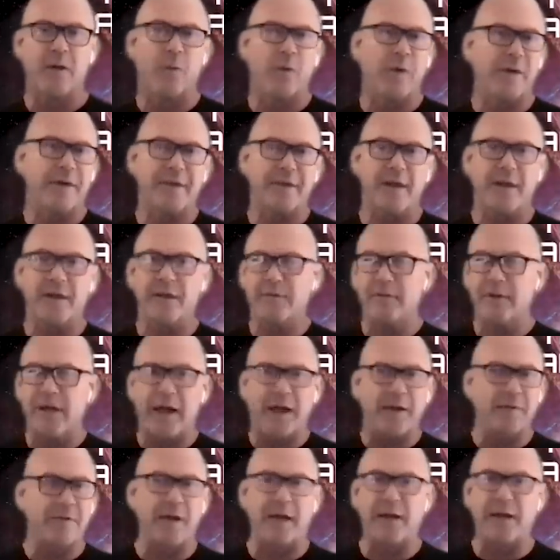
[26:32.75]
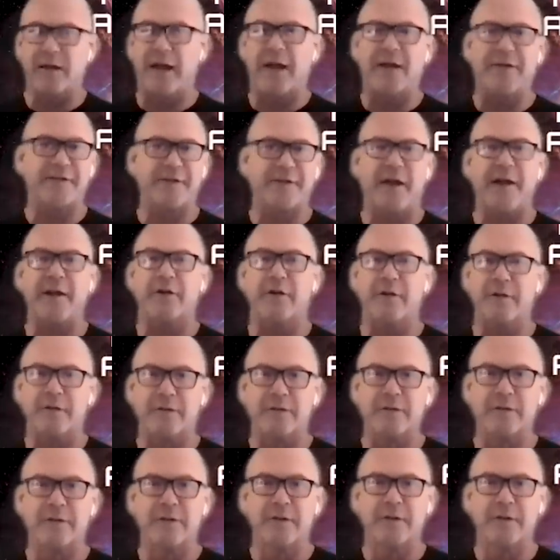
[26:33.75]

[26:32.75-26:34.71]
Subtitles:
within a cycle.